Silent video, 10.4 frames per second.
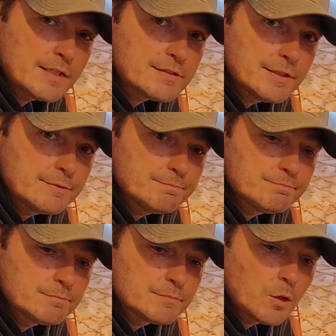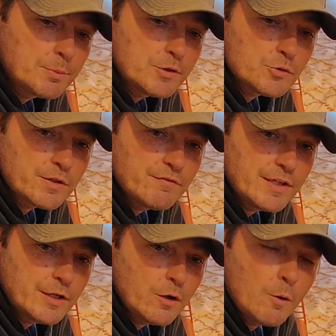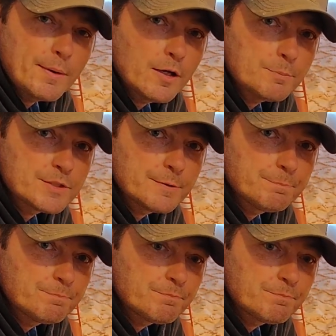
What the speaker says: that's it. Hope you enjoyed the video. Hope it helps you.